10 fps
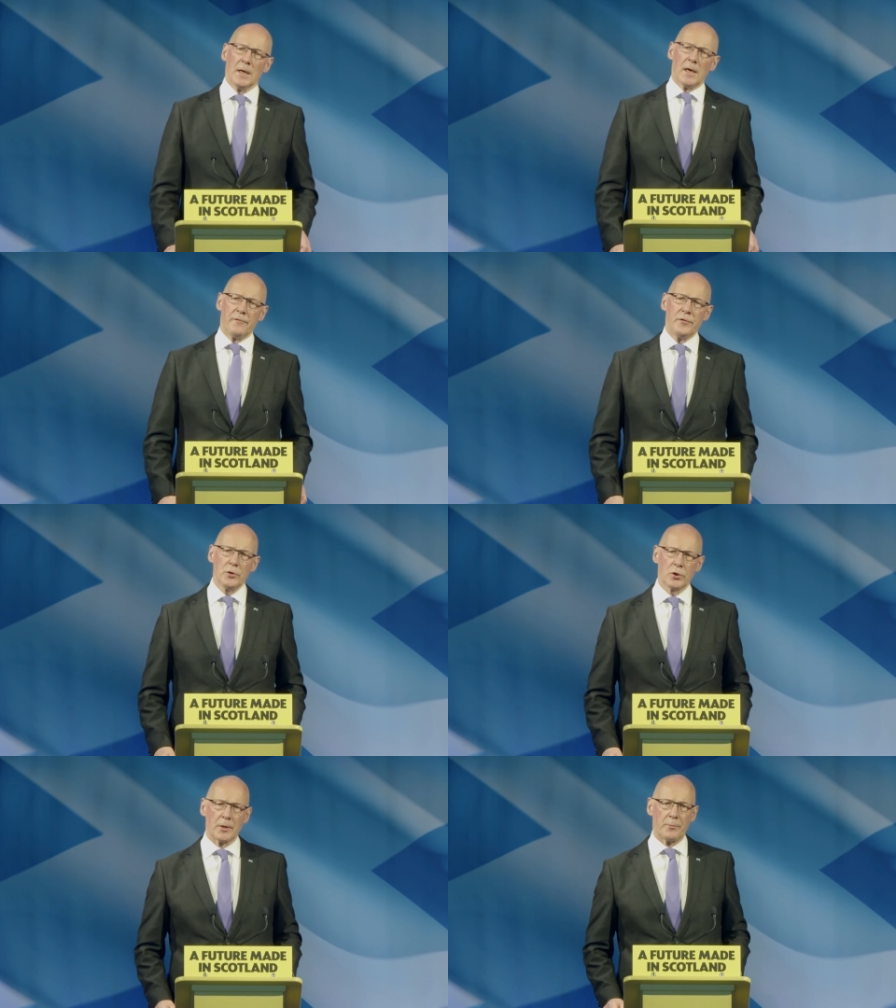If you
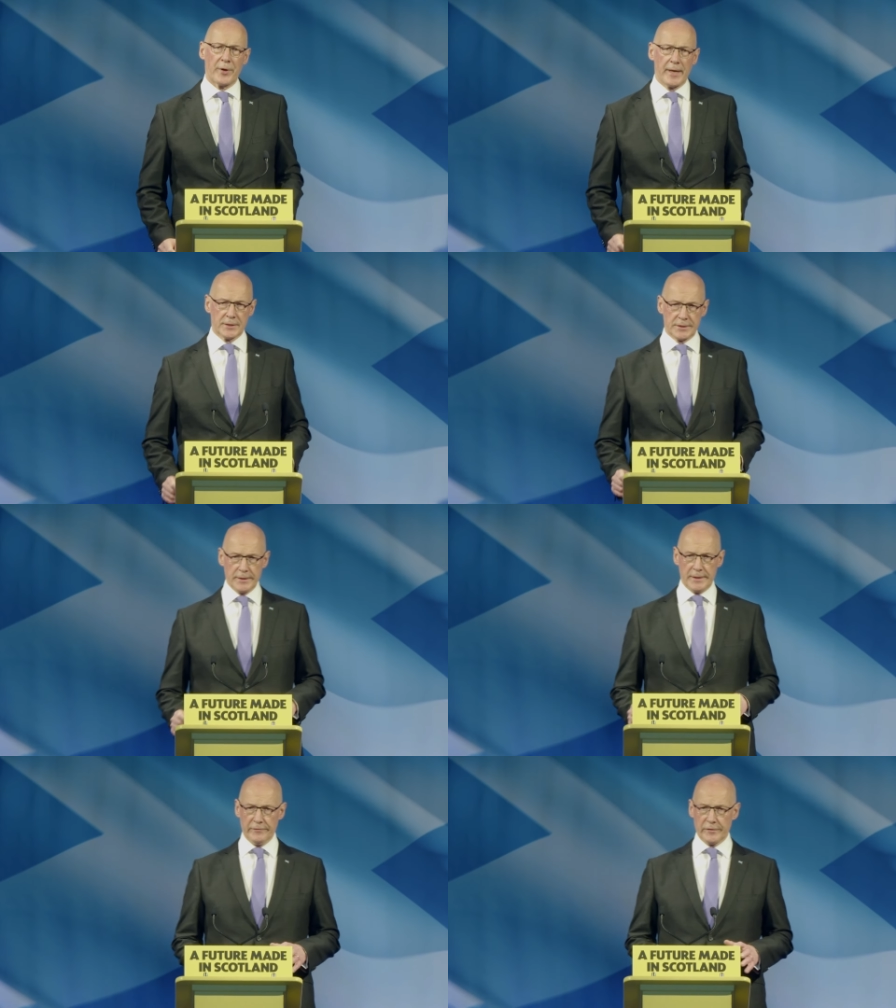look at
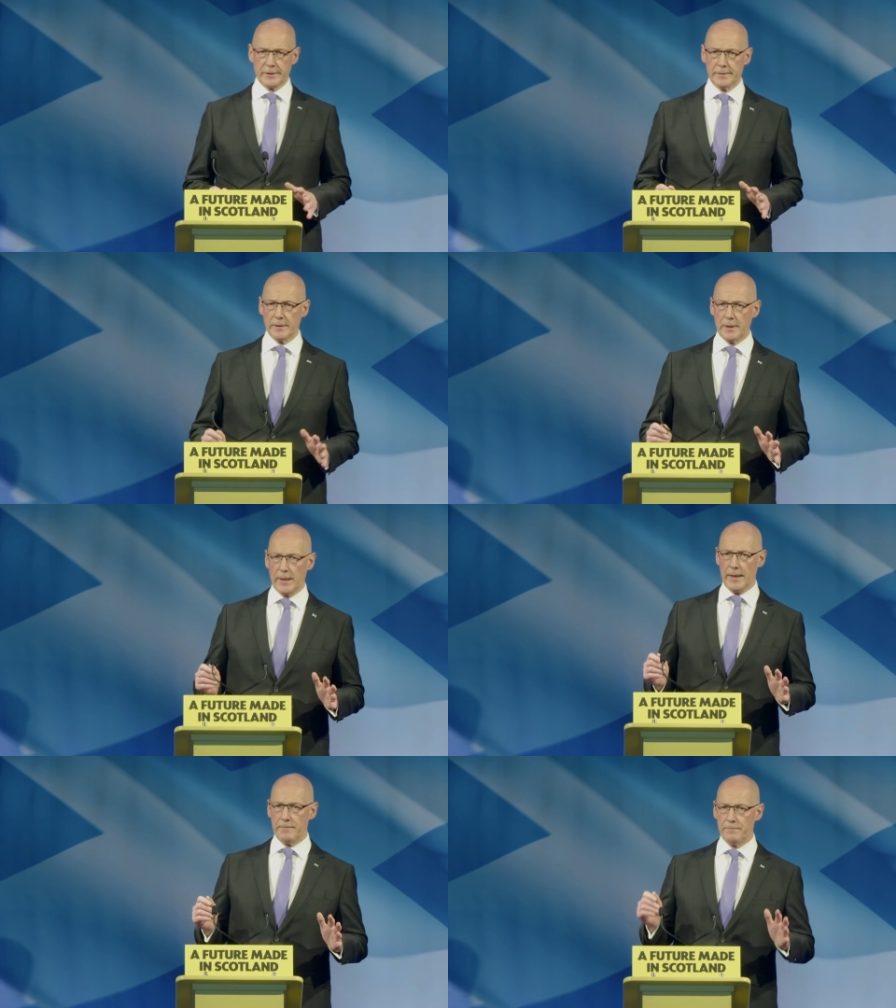Brexit, David,
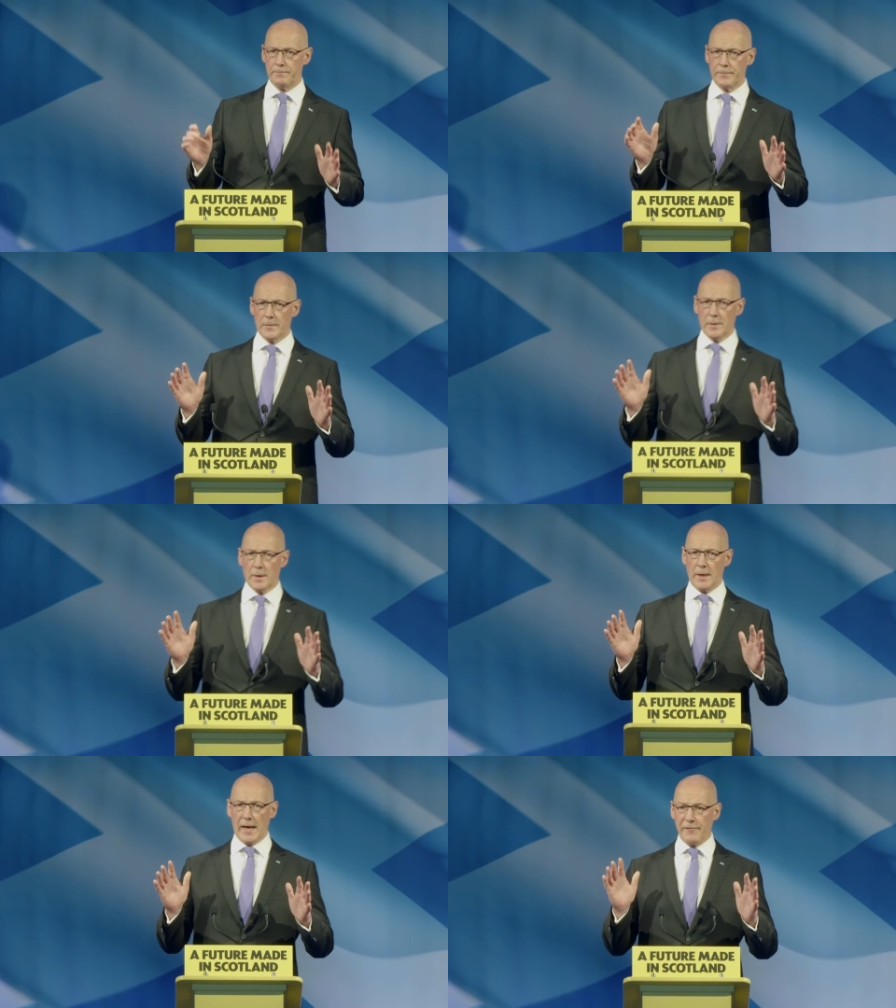
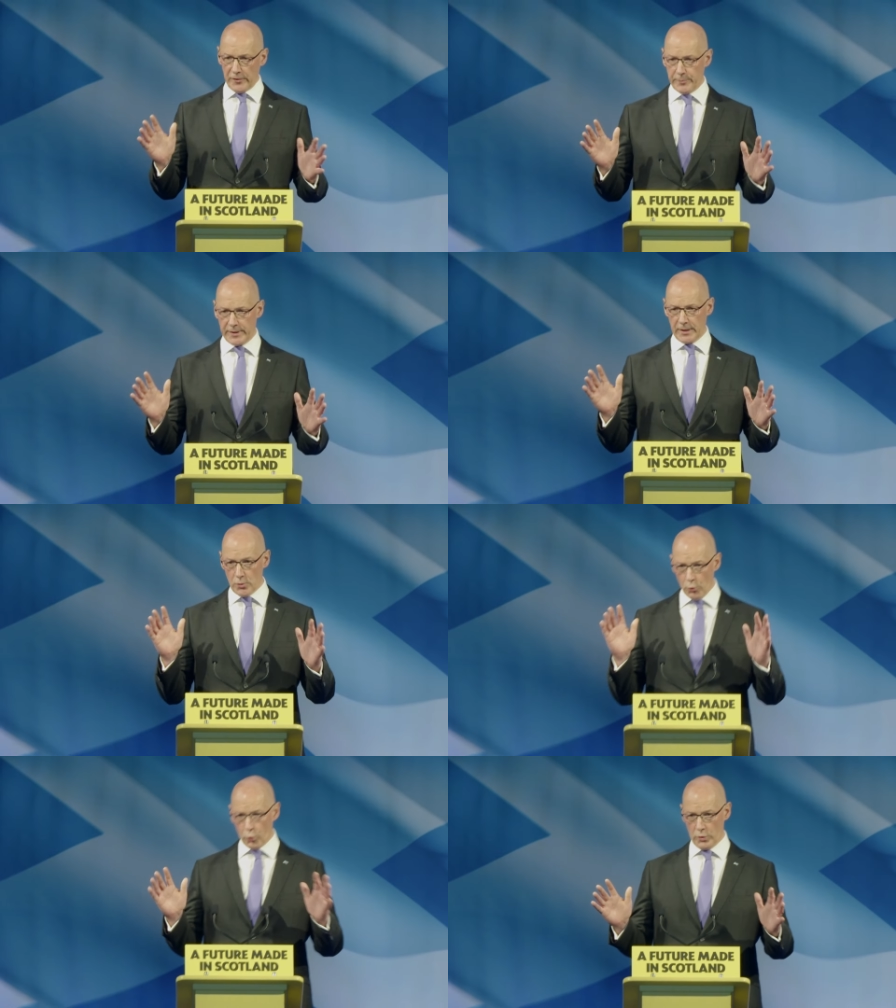everybody
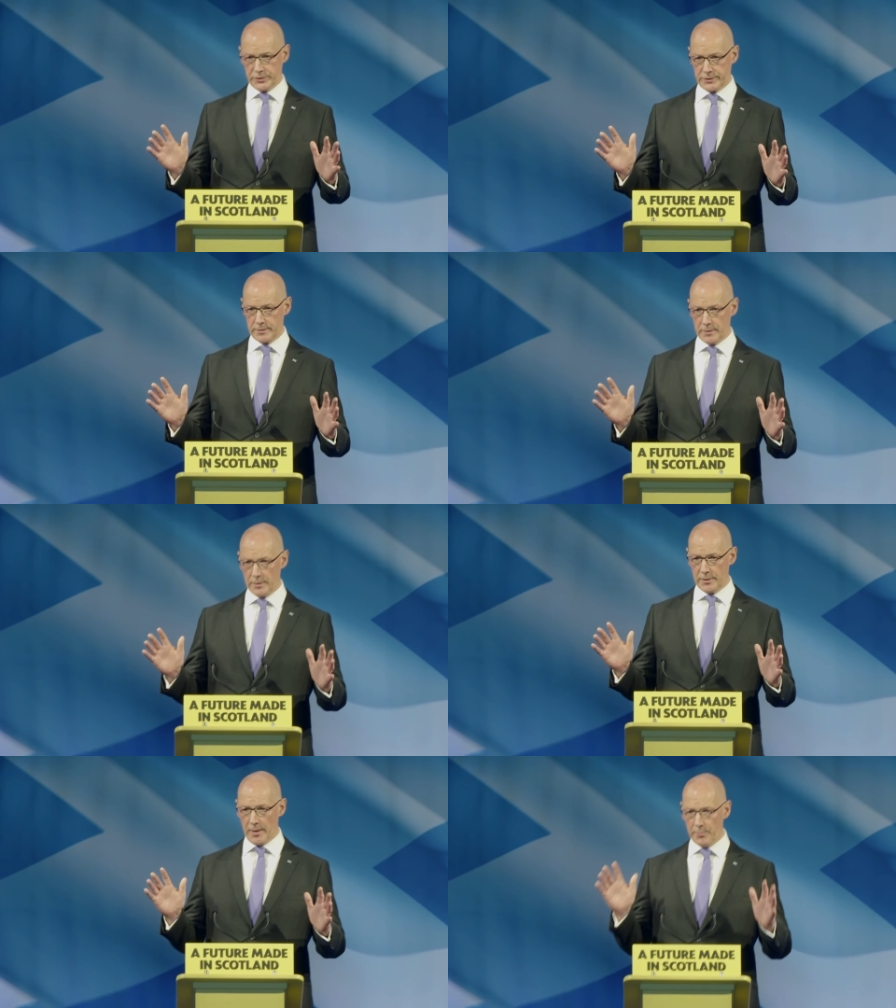knows
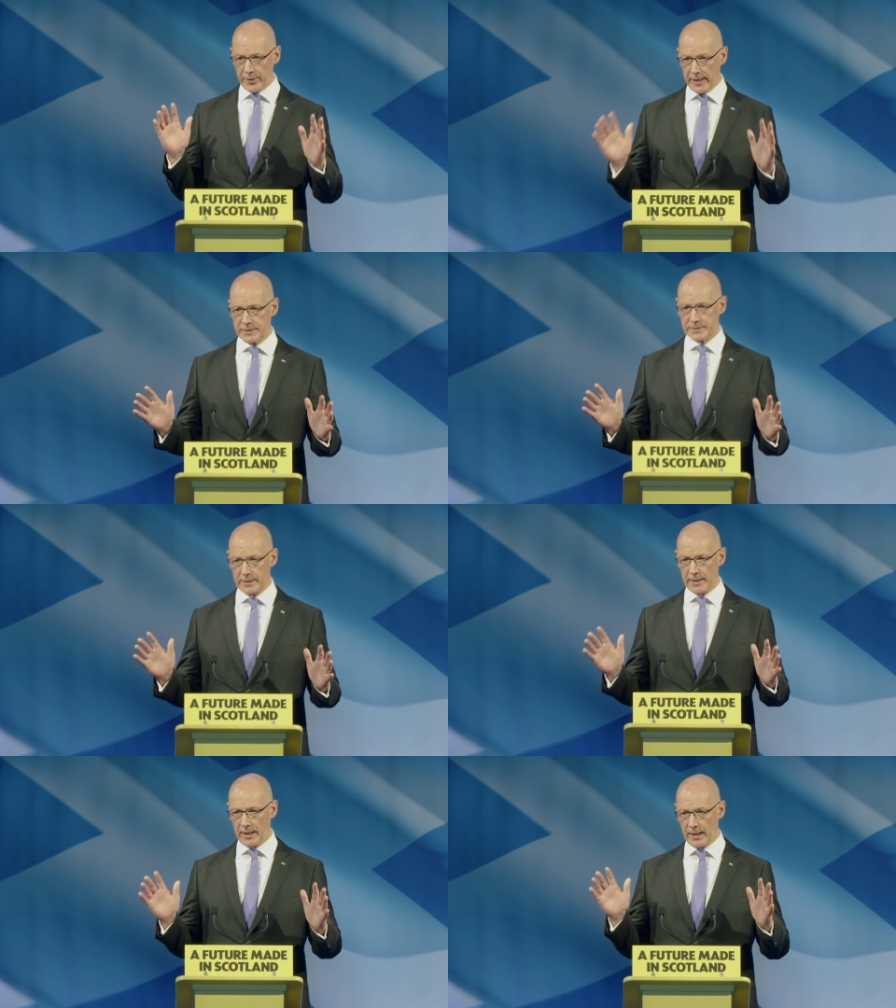that
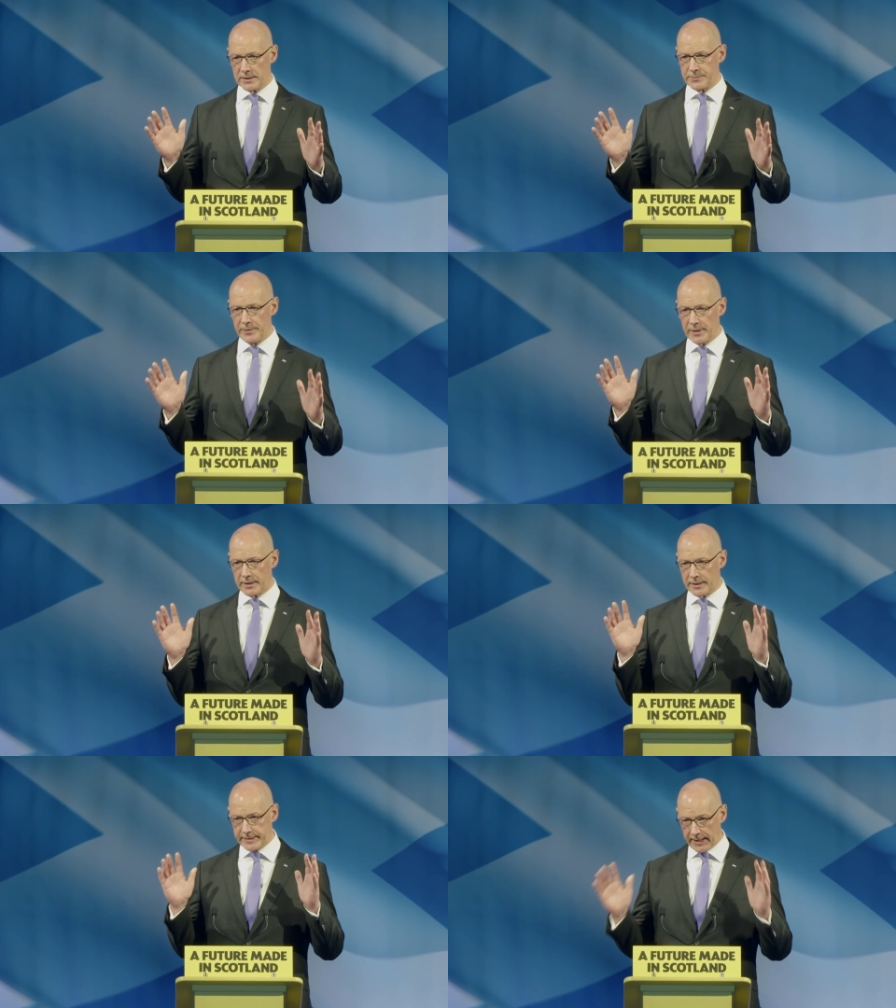Brexit has been a
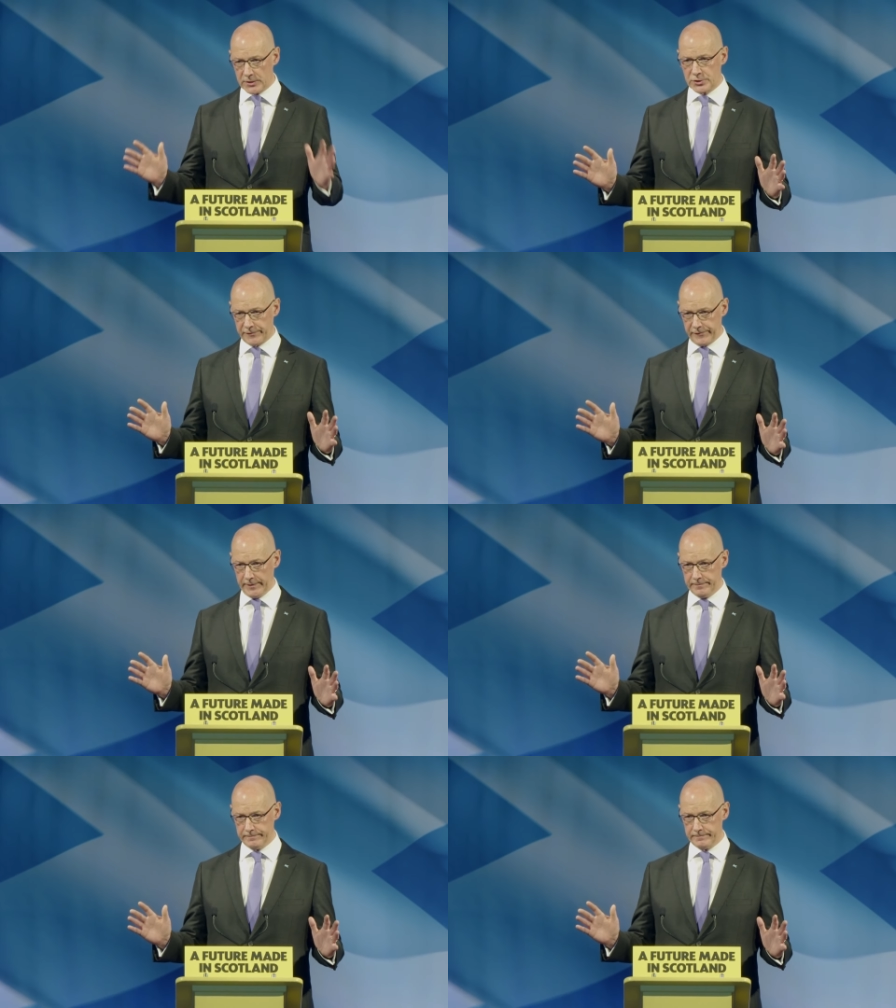catastrophe,
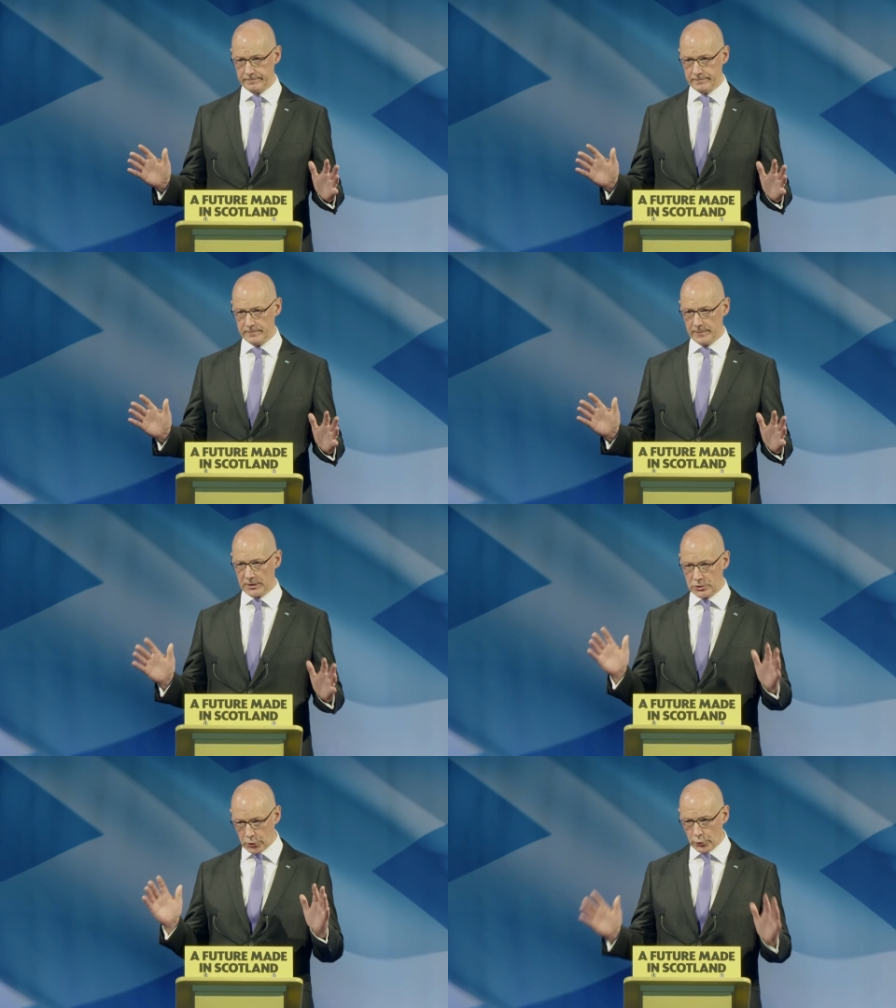a
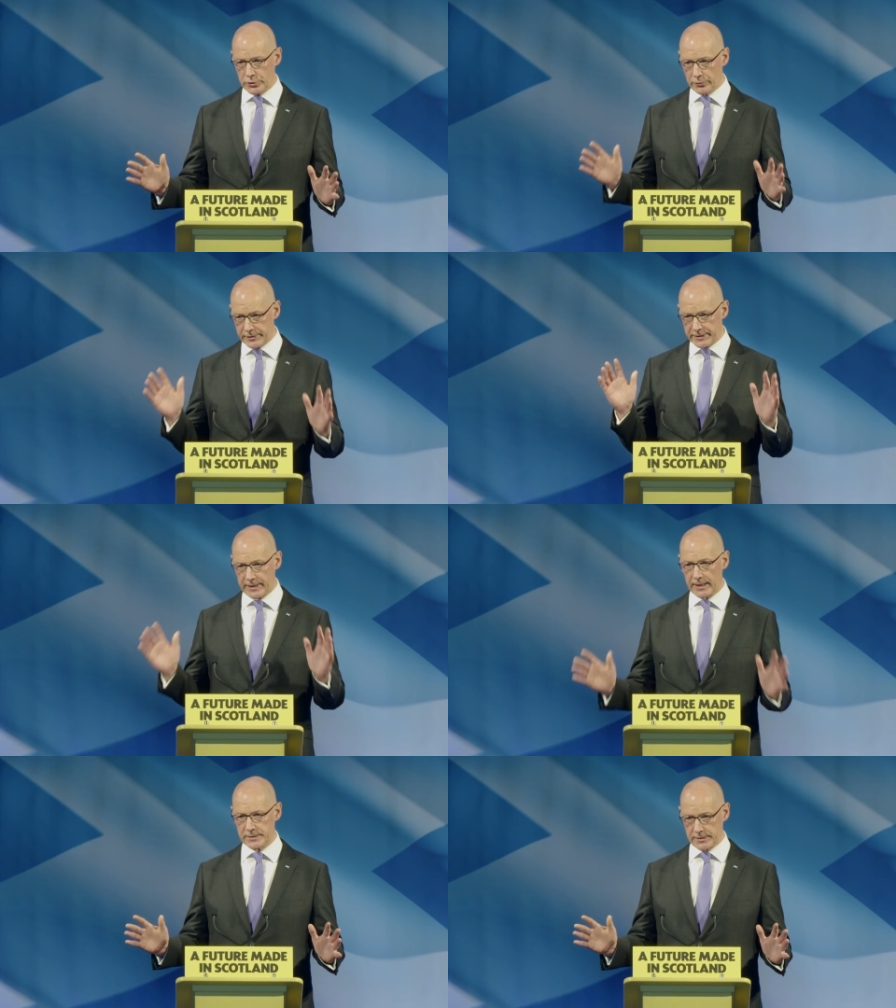total
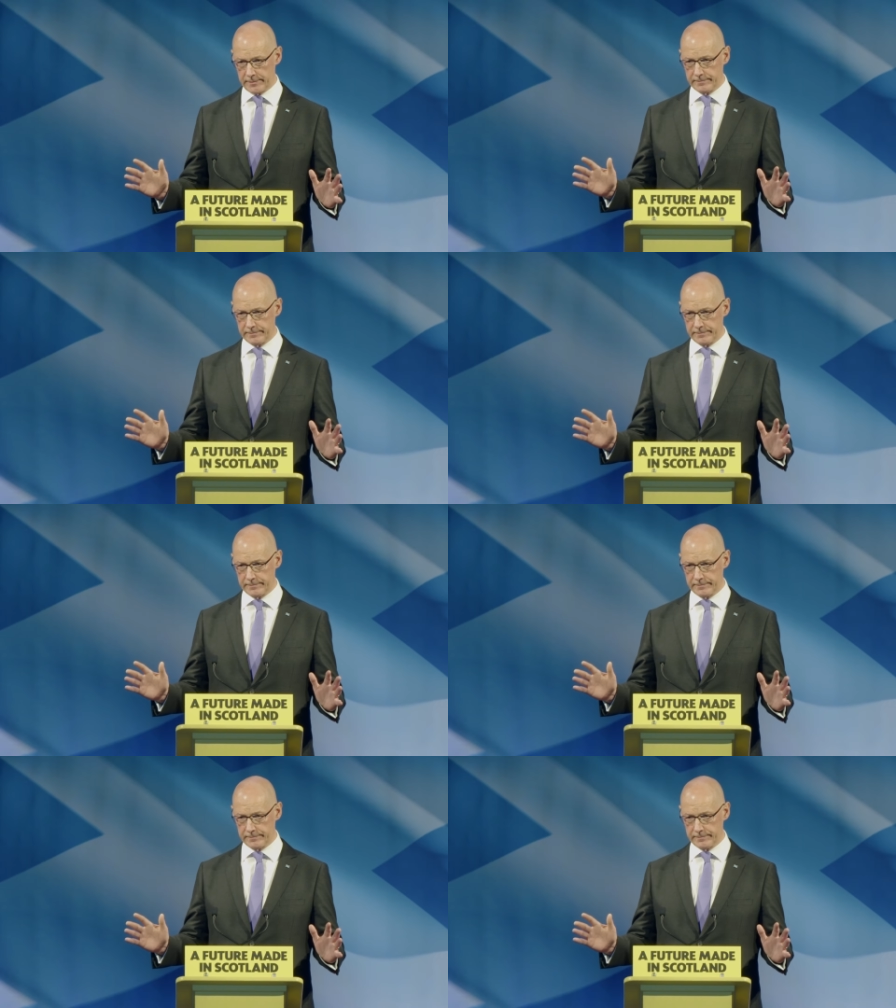disaster.